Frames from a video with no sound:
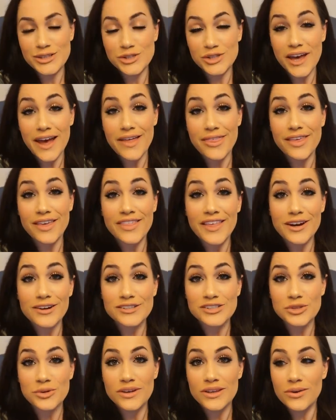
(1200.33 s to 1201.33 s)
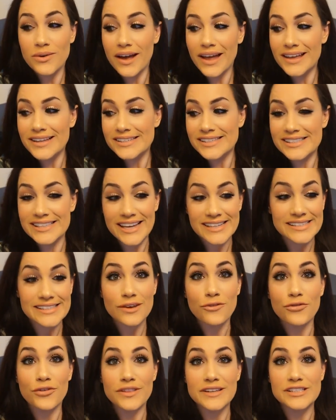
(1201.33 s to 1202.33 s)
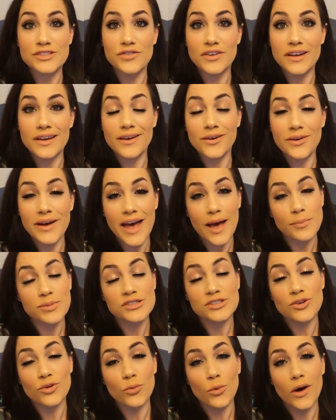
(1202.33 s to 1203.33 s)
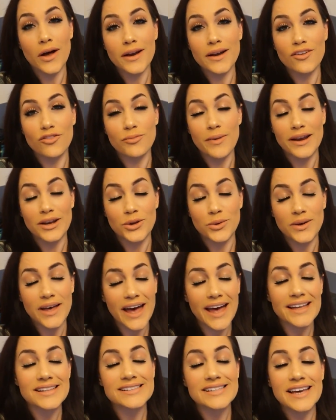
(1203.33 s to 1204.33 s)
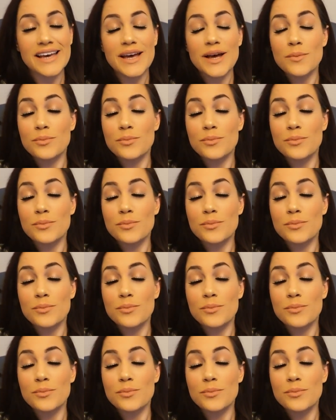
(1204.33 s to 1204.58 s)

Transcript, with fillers: So yeah, I think that'll do it, you guys. That's it for this video, episode one of my new cut.